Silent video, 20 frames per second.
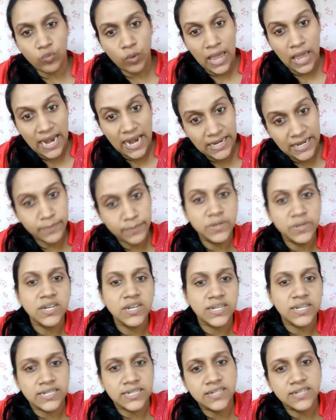Vladimir
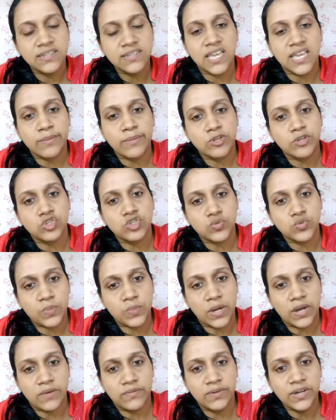Lenin came into
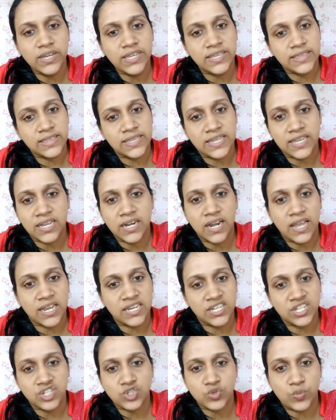power in the year
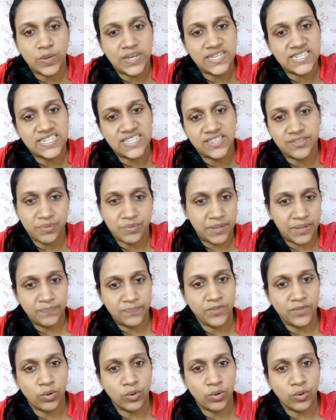1923.